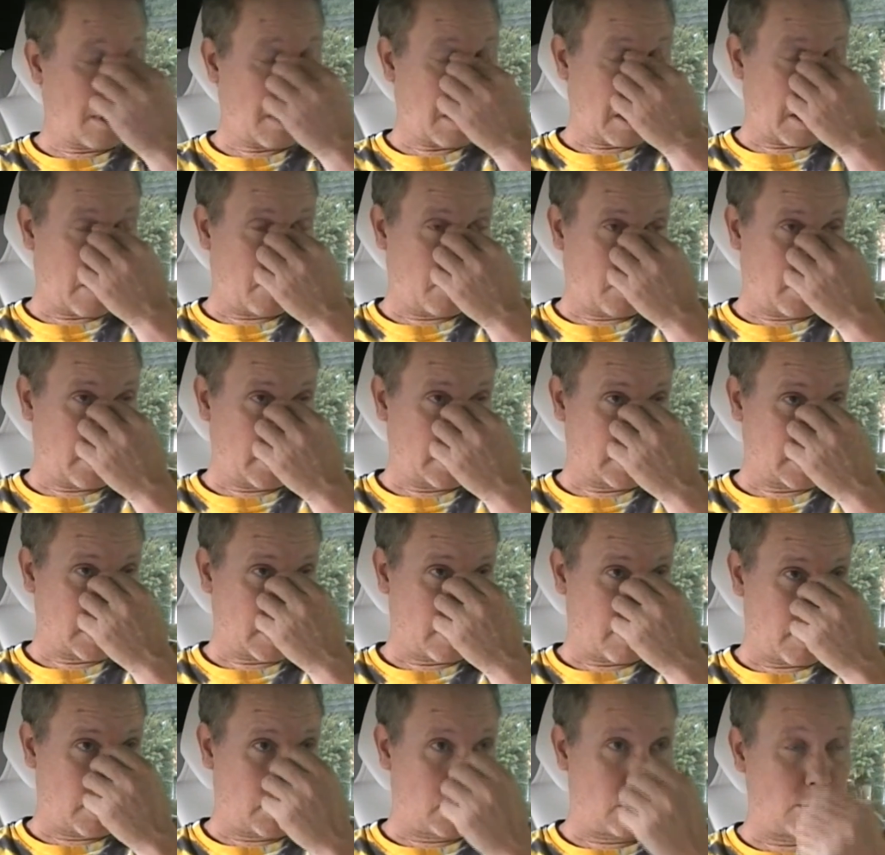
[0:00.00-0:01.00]
I realized it's
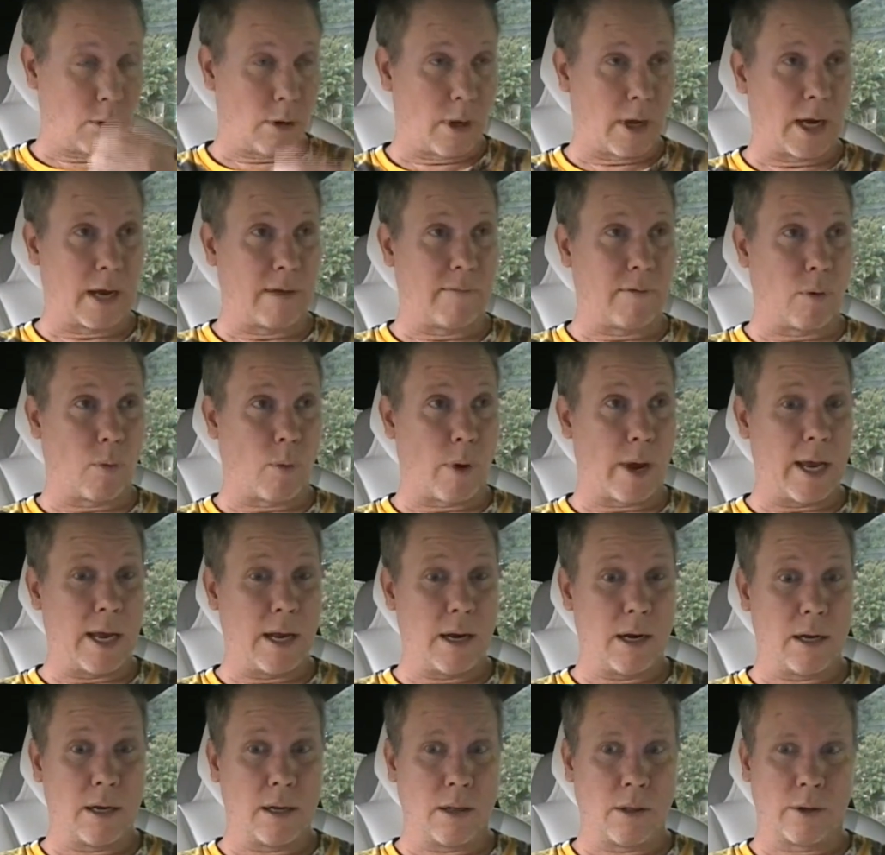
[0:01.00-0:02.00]
going to be too long of a
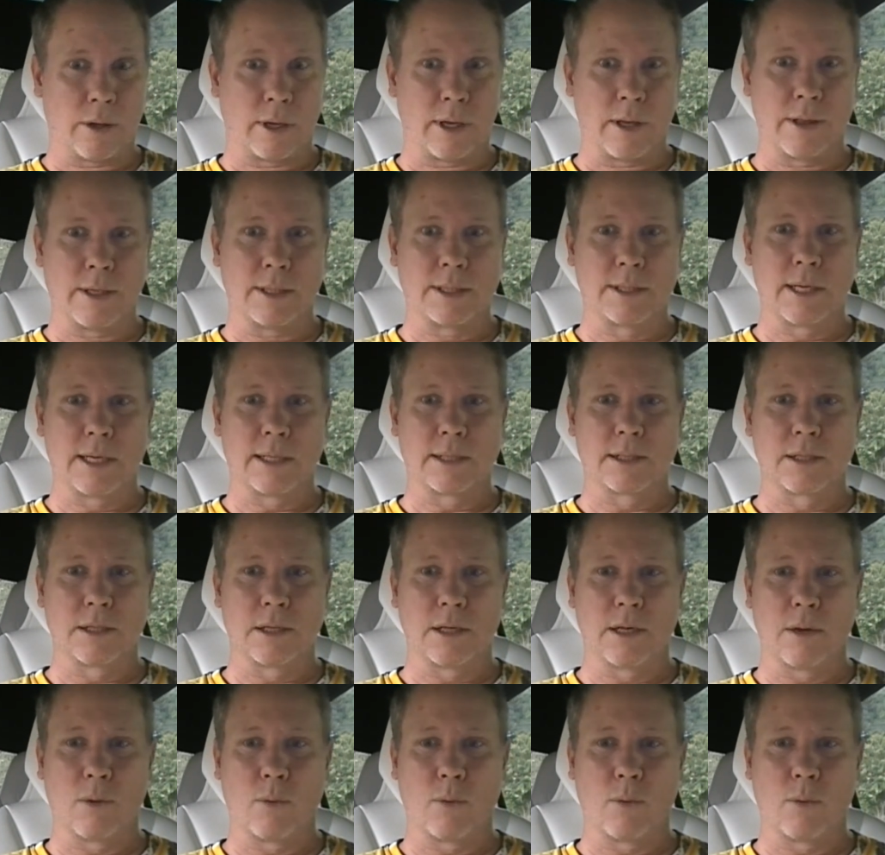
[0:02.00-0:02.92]
wait, and looking at the Tesla